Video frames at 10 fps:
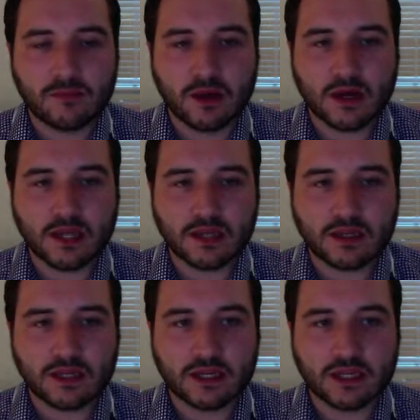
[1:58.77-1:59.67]
by
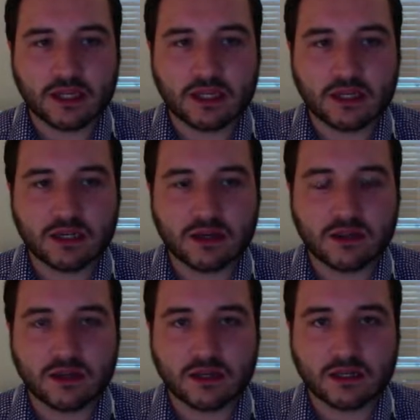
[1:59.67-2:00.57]
a,
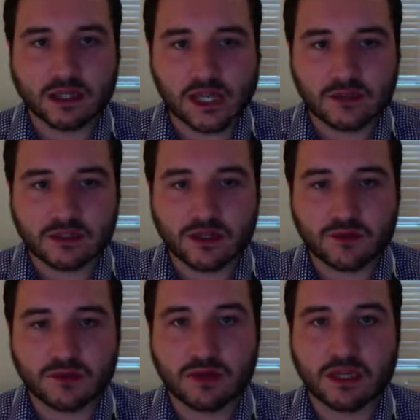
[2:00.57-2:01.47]
another councillor who
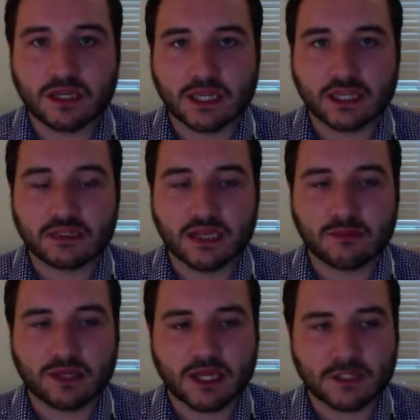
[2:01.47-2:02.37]
was speaking against the
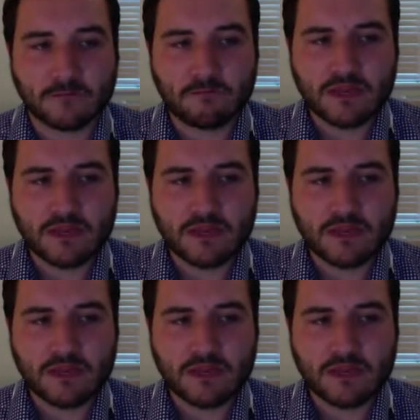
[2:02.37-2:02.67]
application,